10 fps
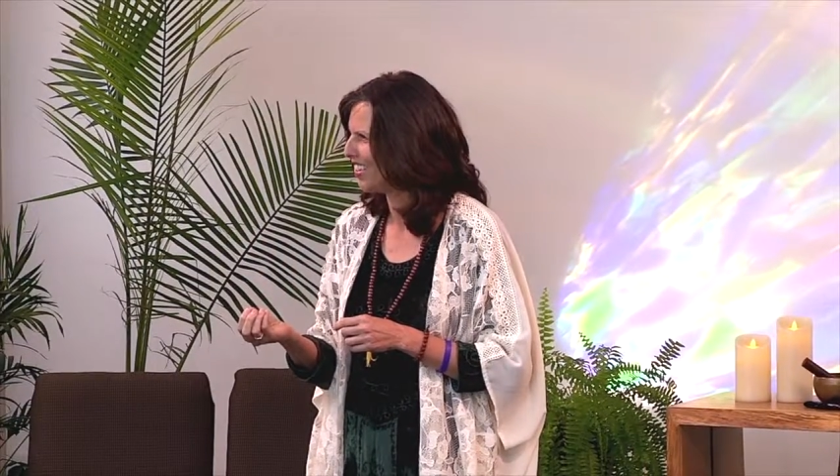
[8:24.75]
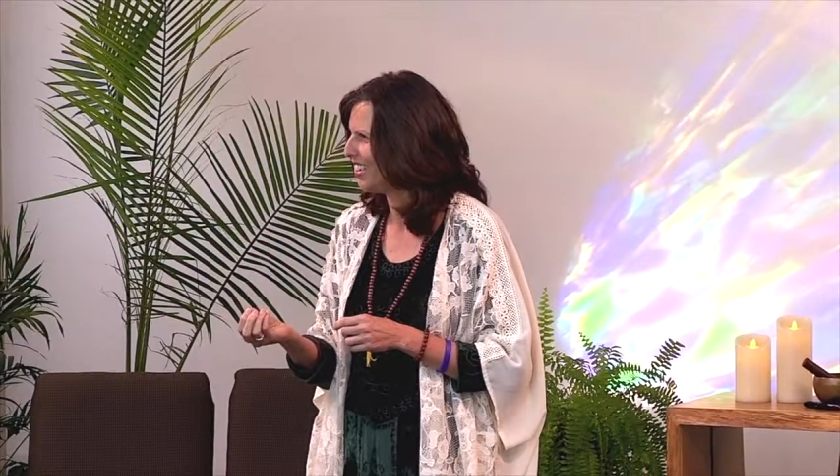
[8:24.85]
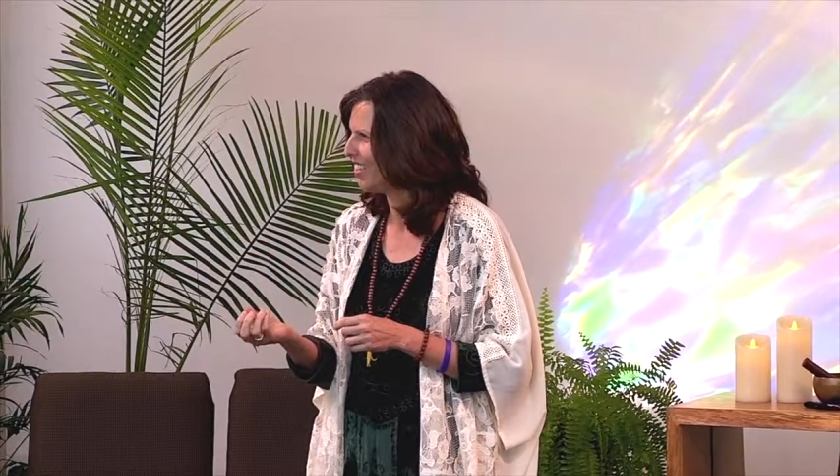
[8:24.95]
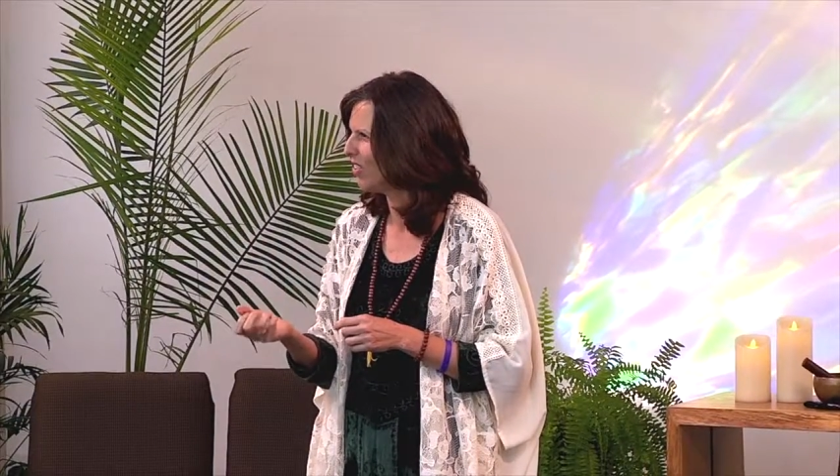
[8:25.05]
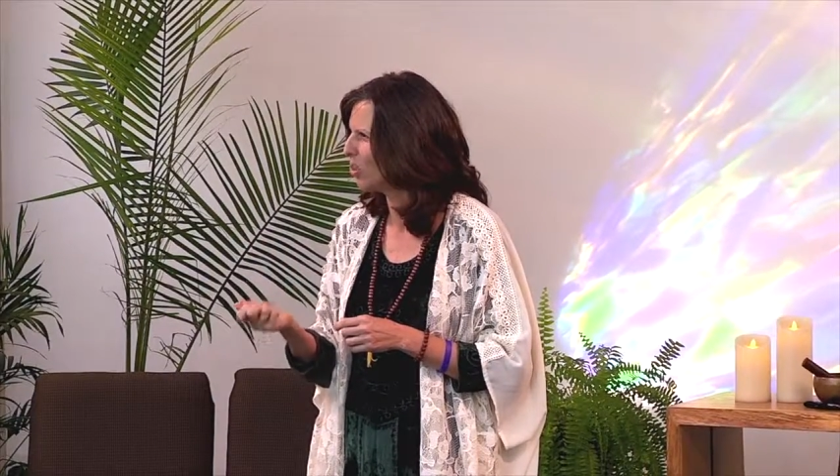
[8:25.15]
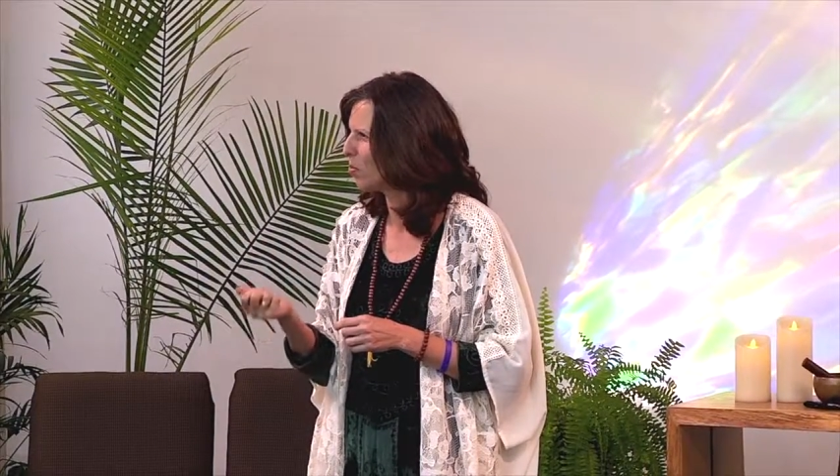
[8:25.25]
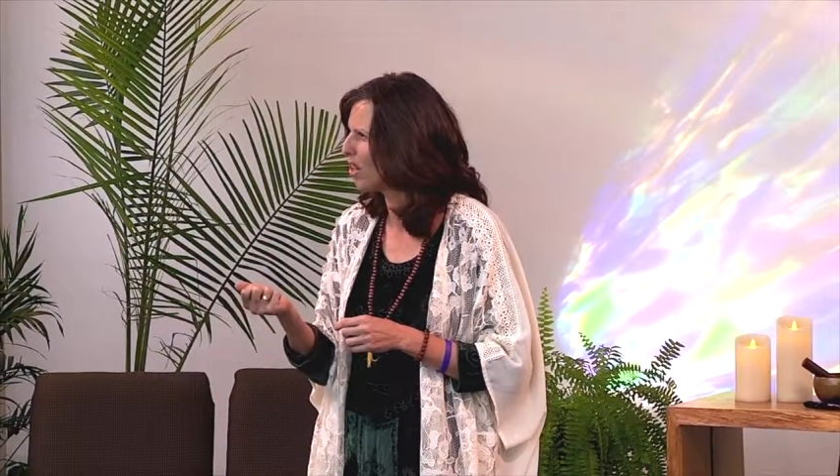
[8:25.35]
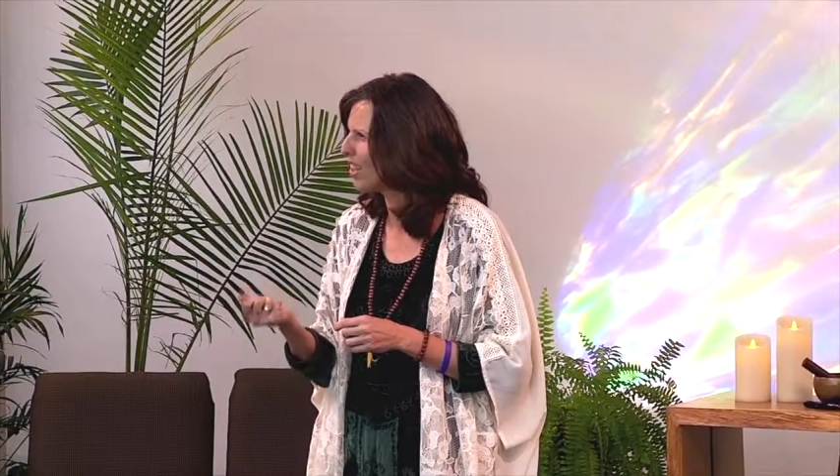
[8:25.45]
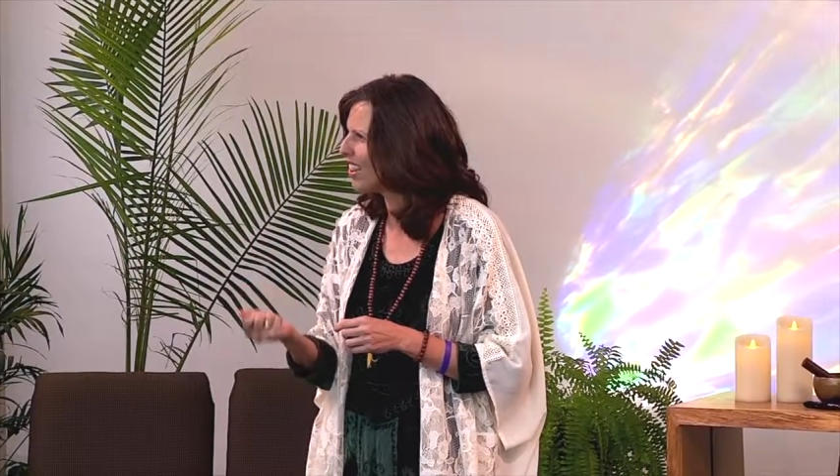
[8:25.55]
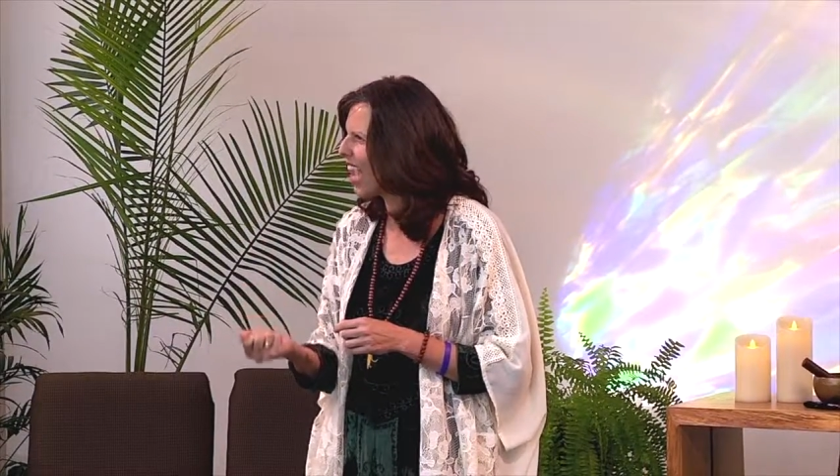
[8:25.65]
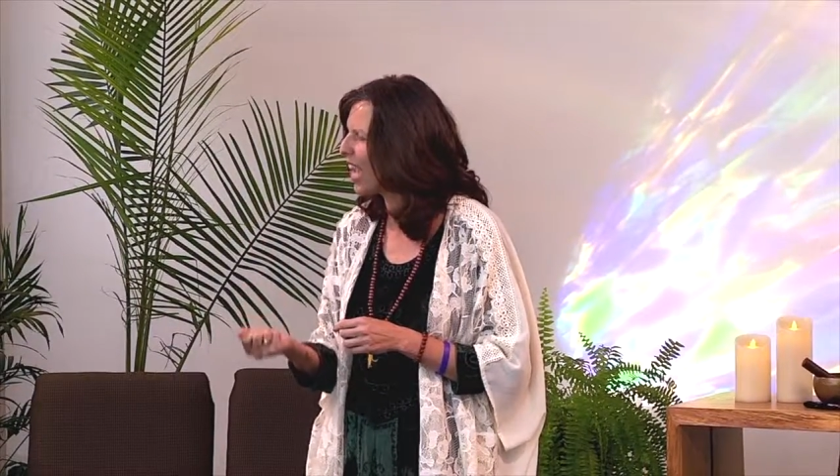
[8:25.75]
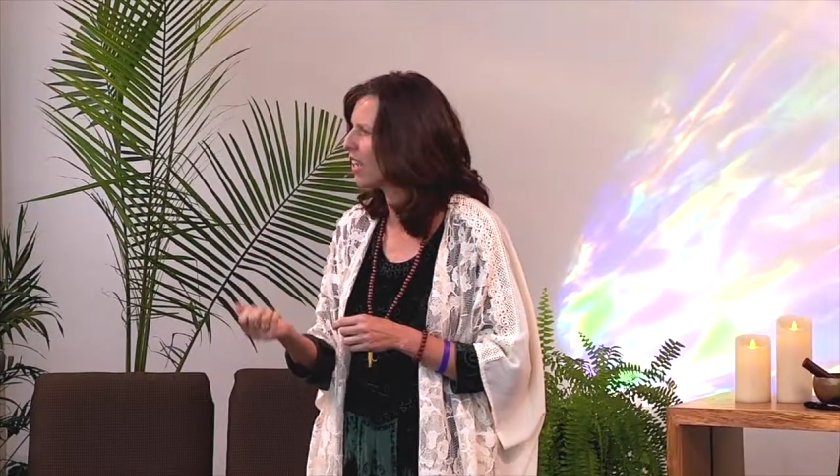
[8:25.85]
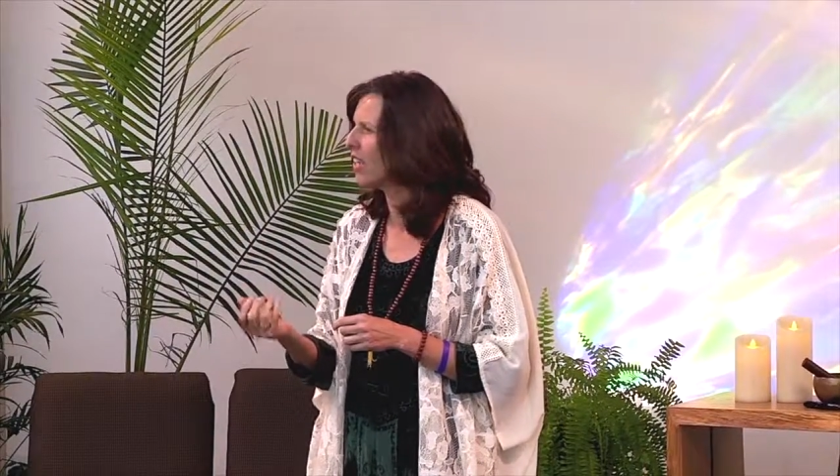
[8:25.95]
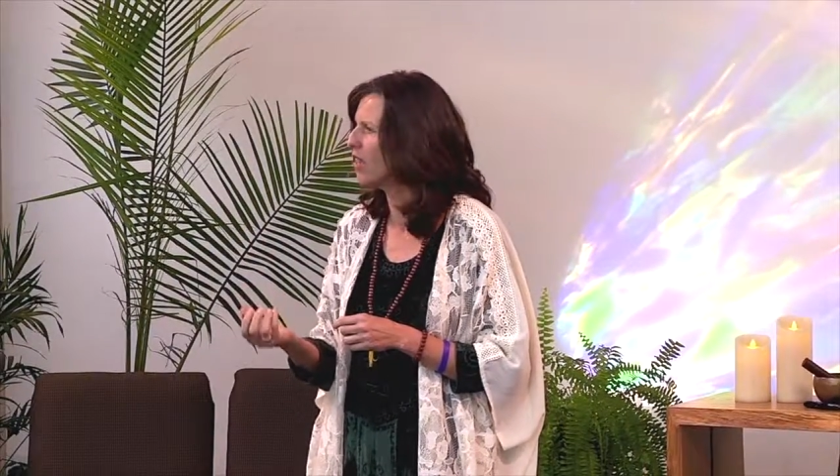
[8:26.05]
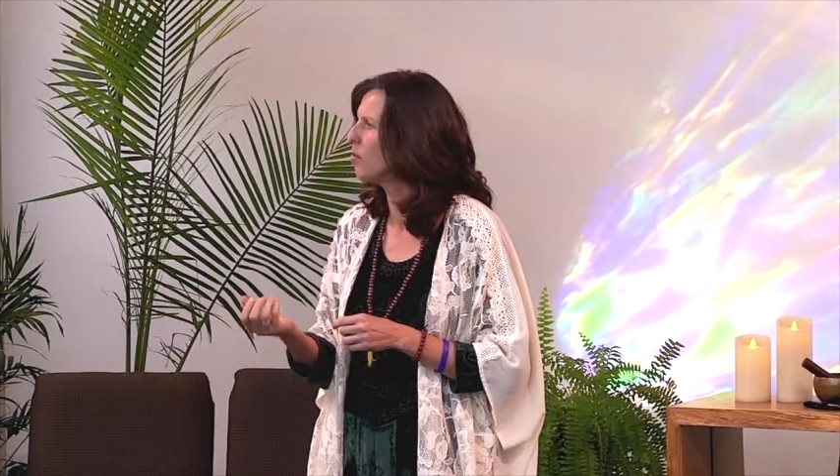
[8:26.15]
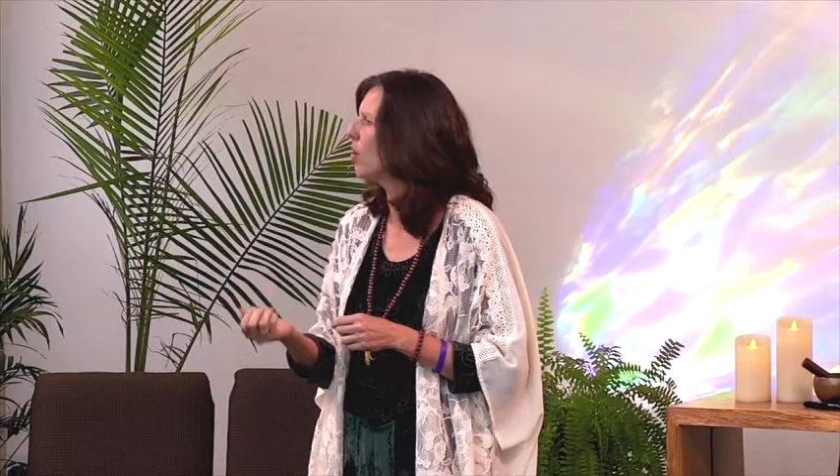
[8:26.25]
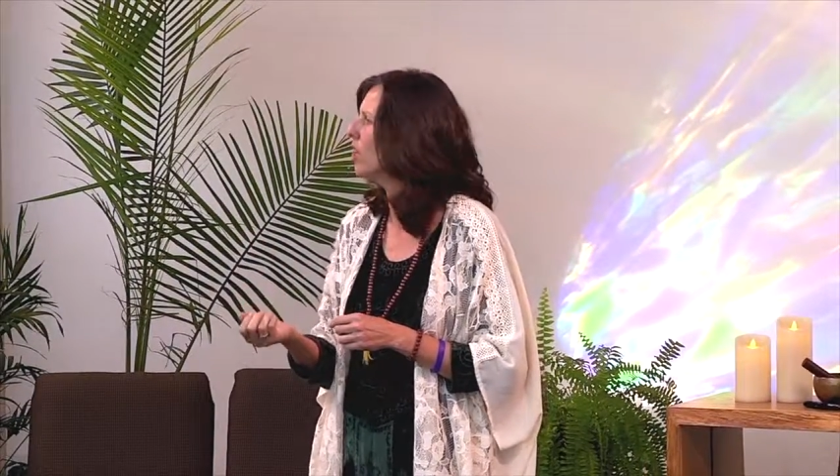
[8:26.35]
you know, to bring that kind of